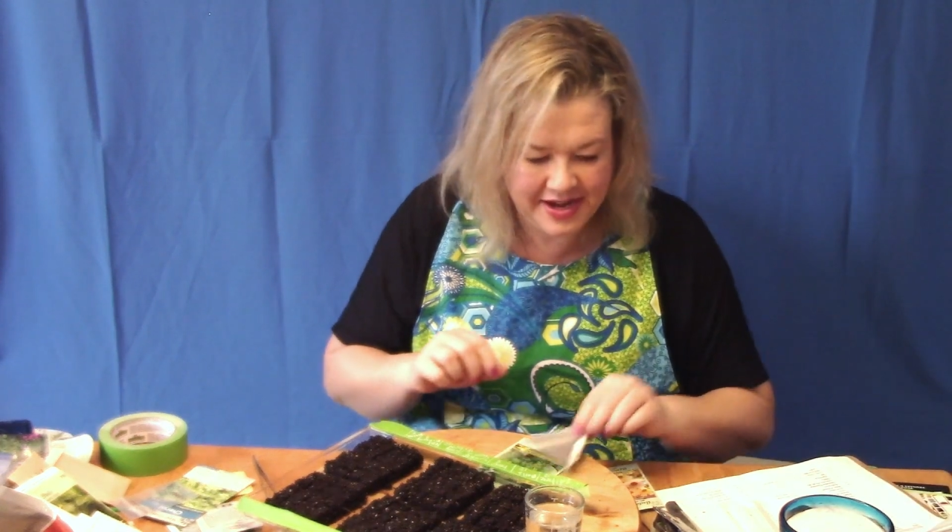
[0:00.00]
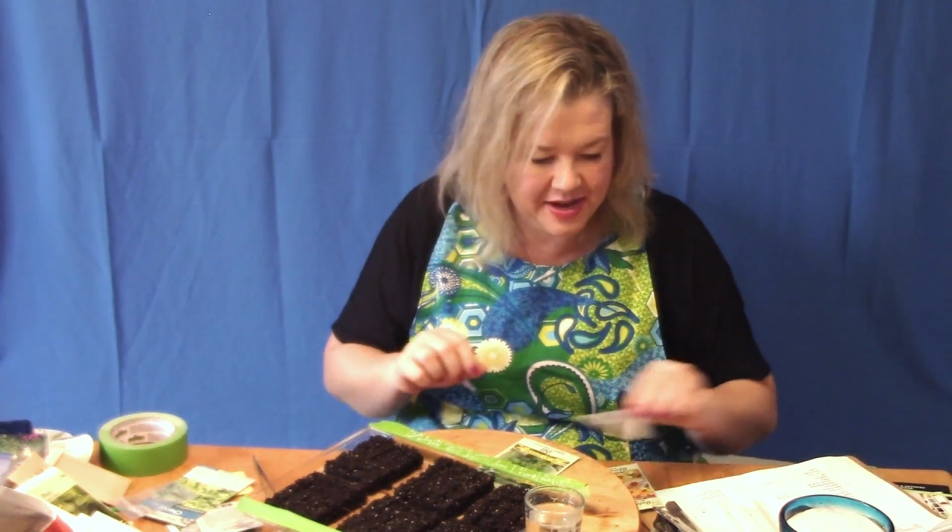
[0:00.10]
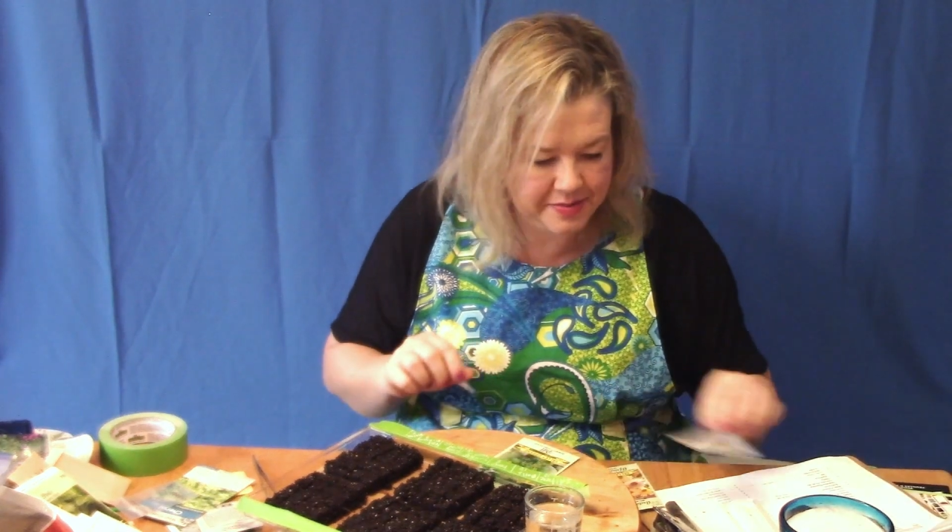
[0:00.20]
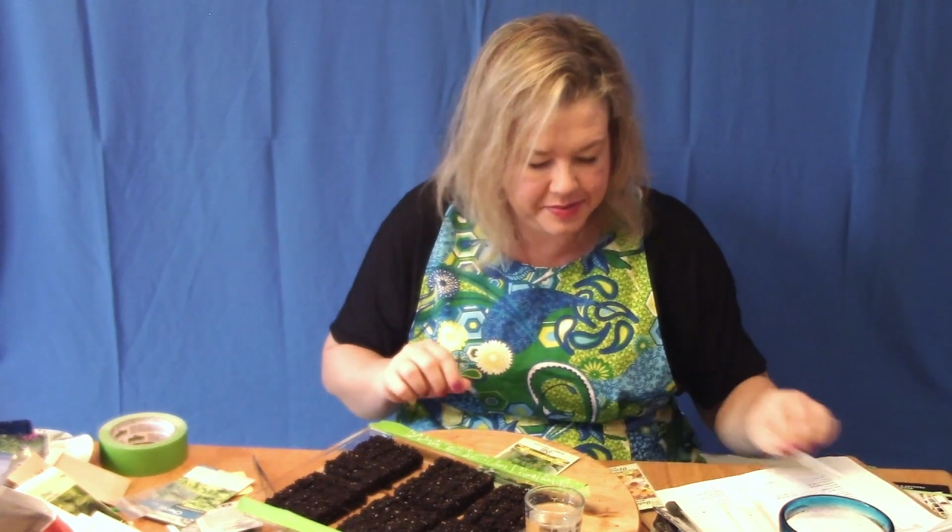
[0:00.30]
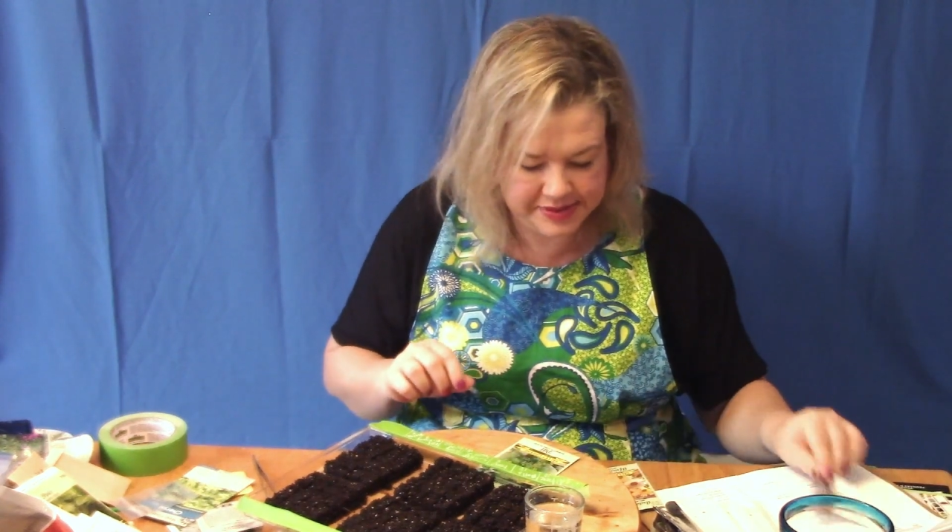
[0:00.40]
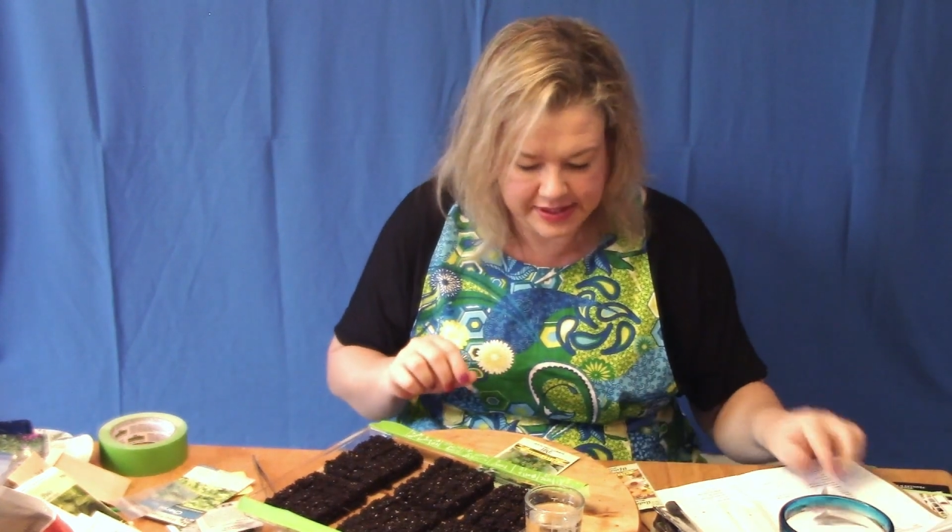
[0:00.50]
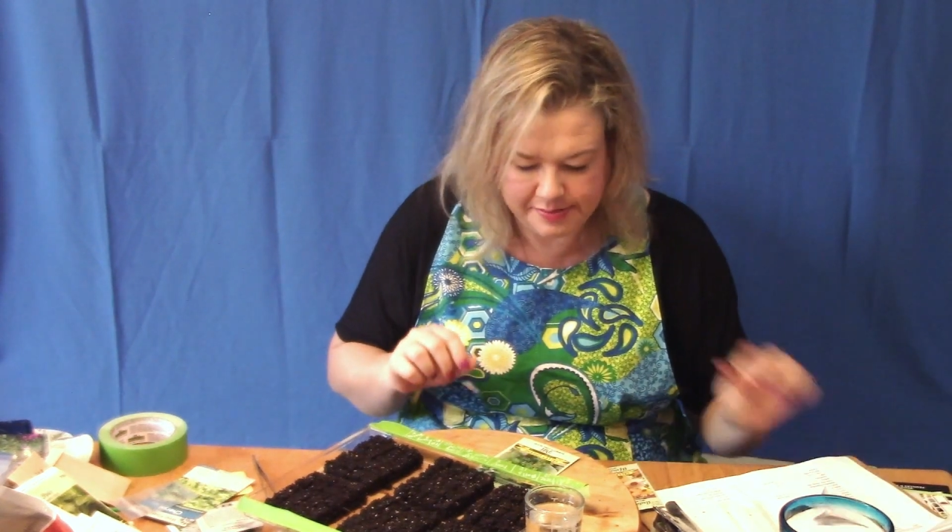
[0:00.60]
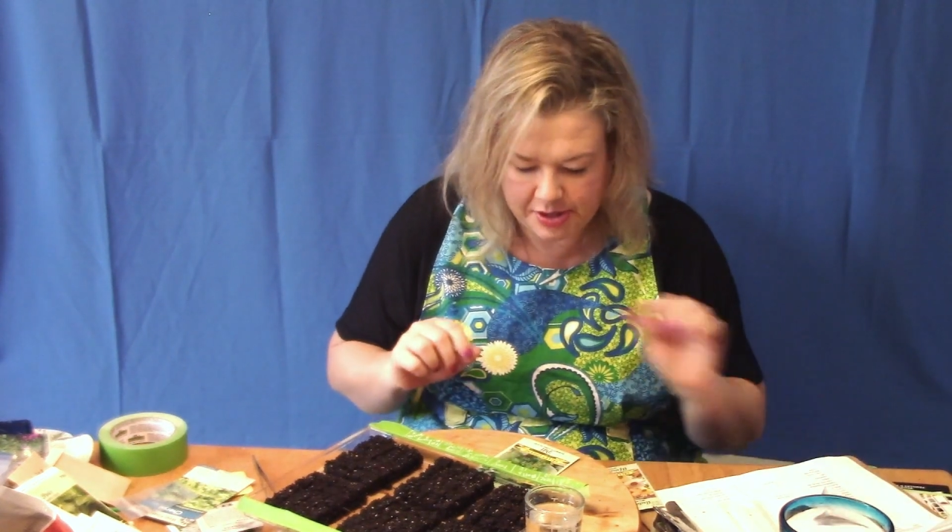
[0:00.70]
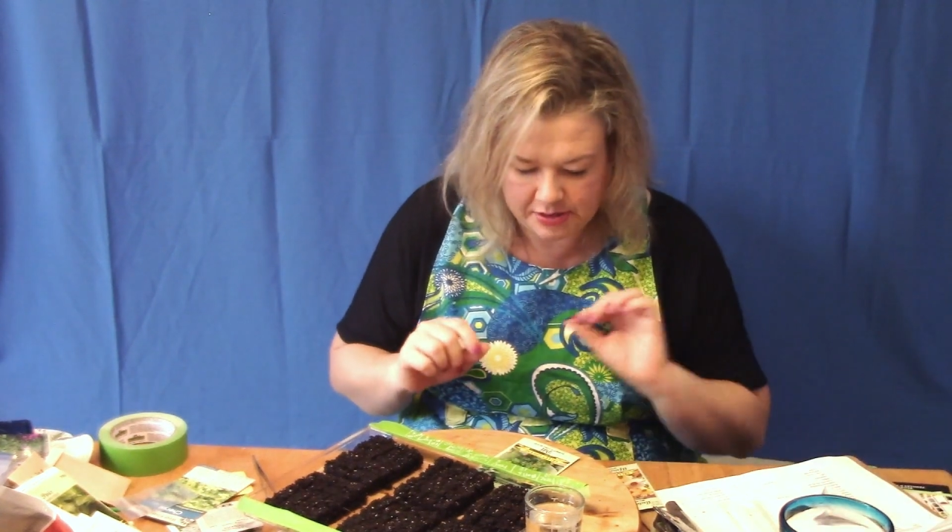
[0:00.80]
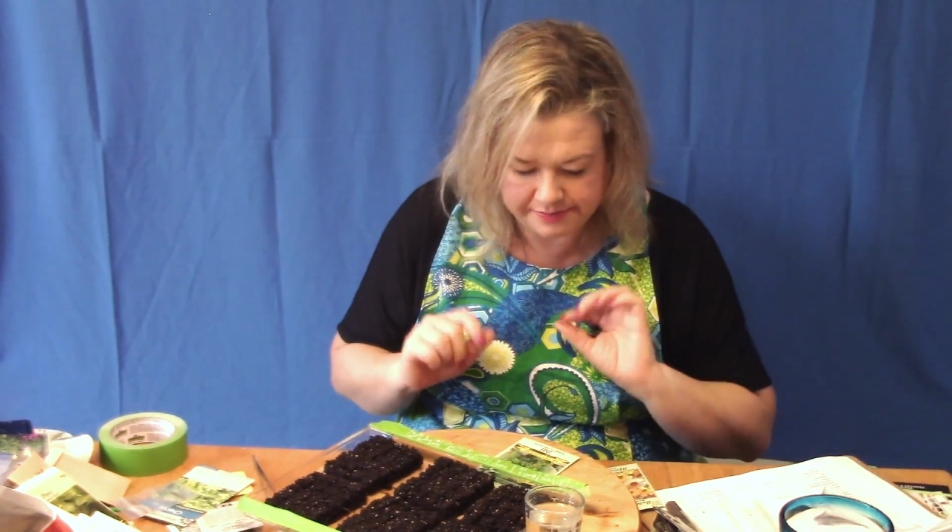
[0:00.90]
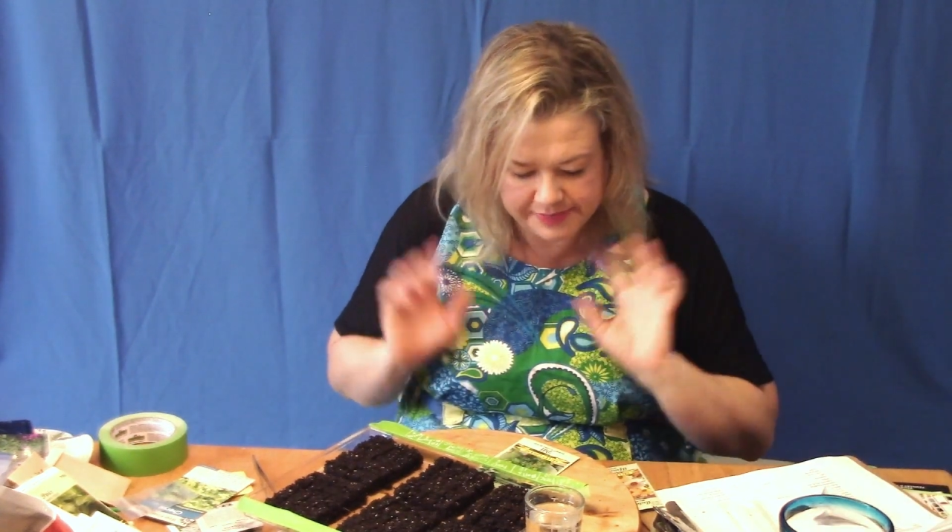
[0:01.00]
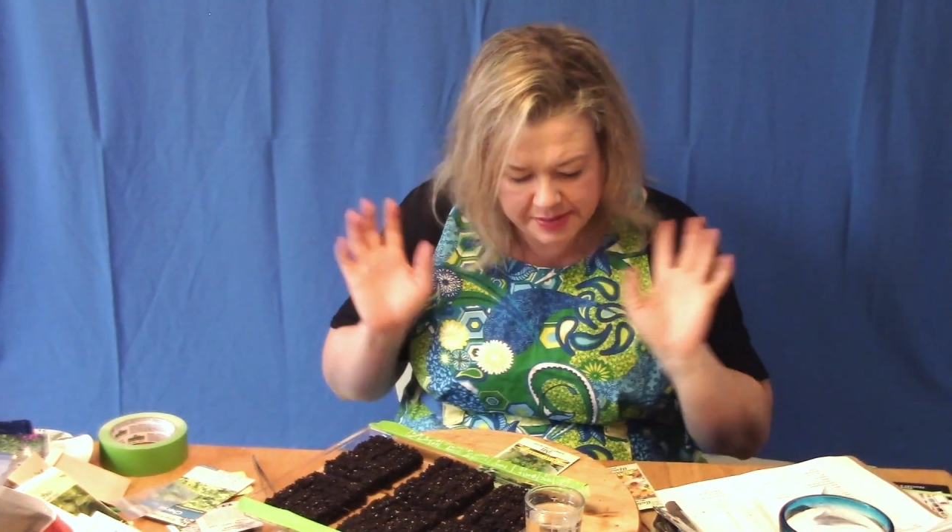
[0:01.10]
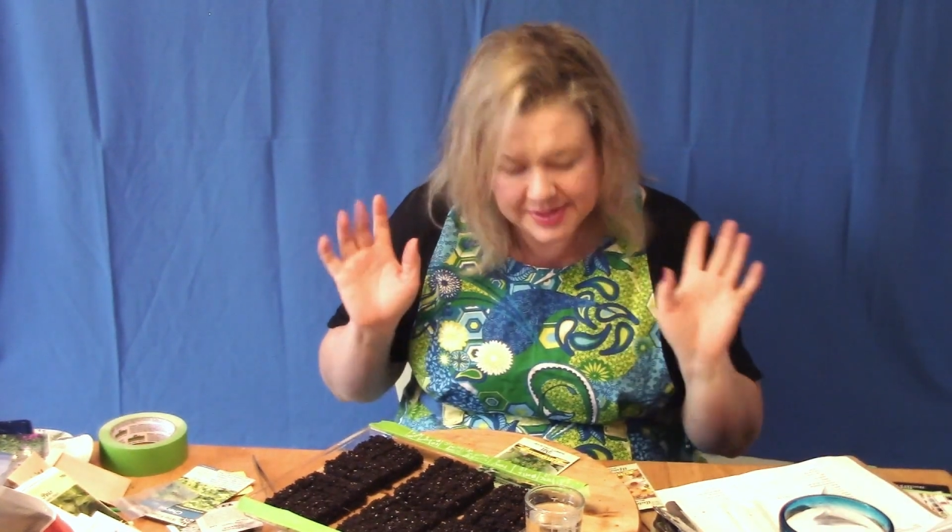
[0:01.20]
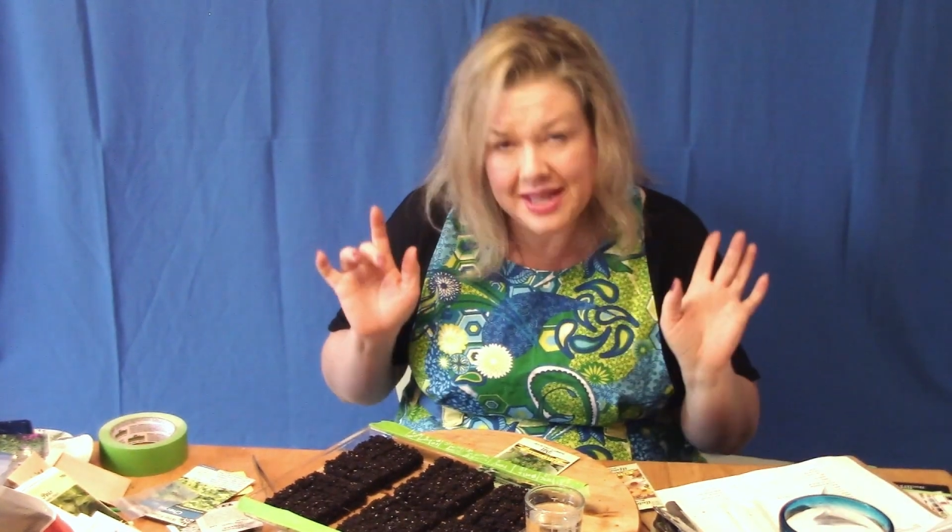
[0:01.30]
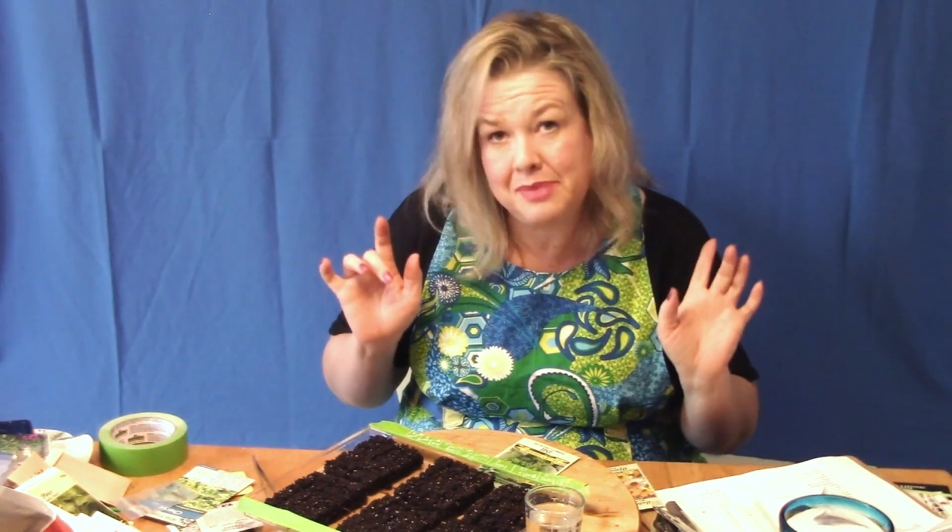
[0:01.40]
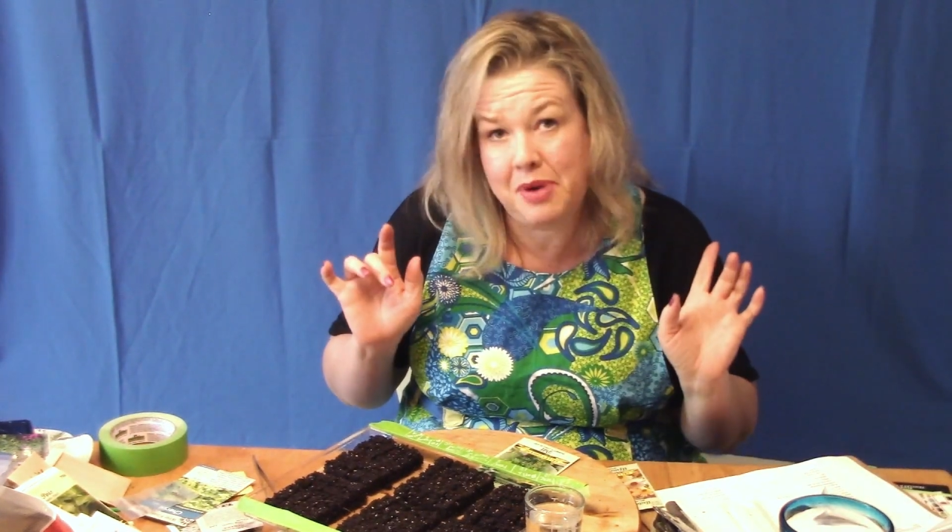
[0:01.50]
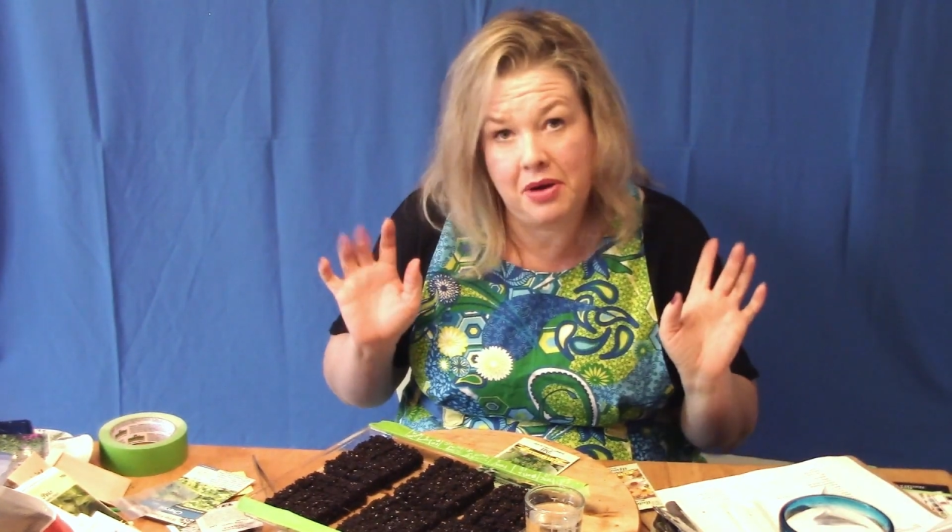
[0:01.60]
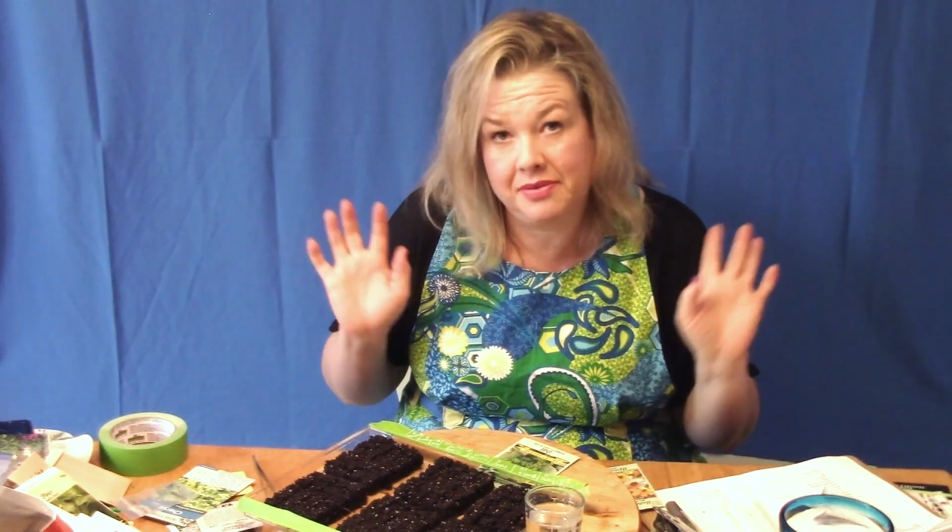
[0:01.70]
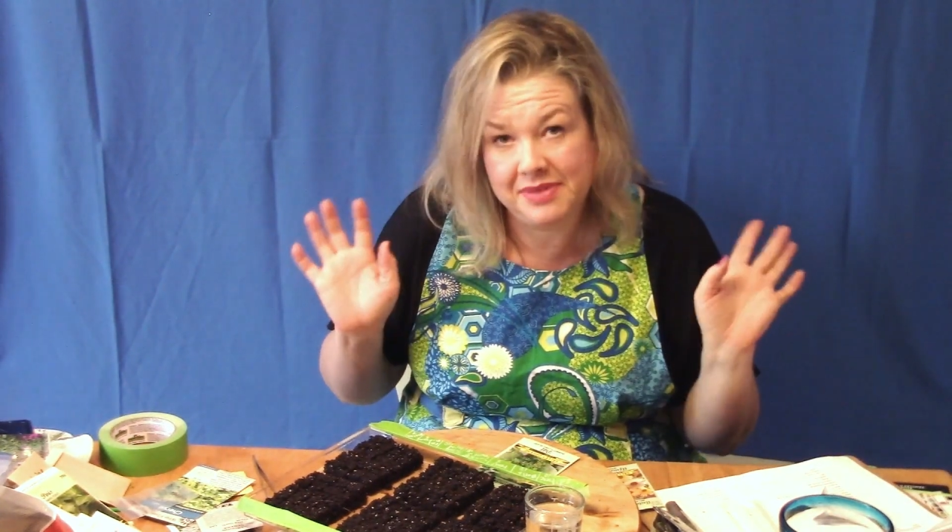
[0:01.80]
It was at the park. It was at the park.